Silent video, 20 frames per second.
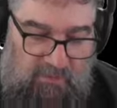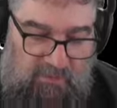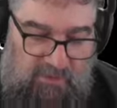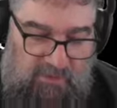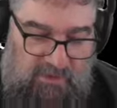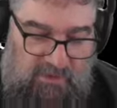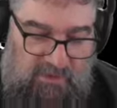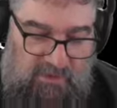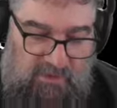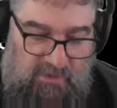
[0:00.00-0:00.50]

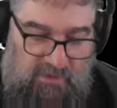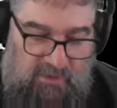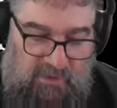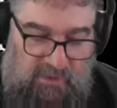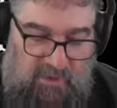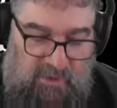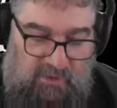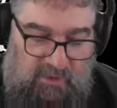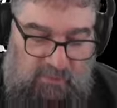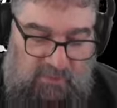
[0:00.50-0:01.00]
The
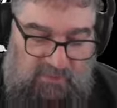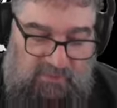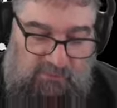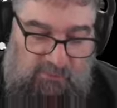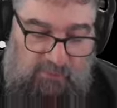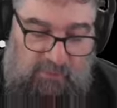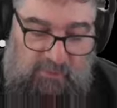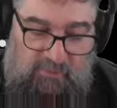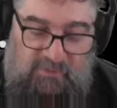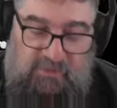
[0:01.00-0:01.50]
LMS
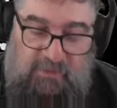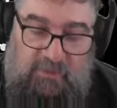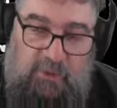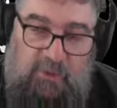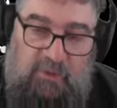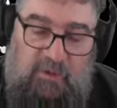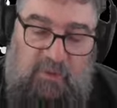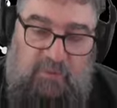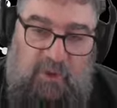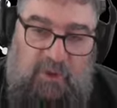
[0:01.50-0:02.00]
Crimson
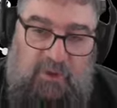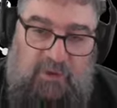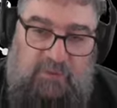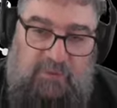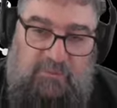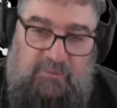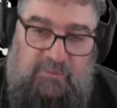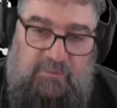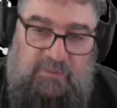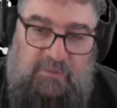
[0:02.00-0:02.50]
locomotive,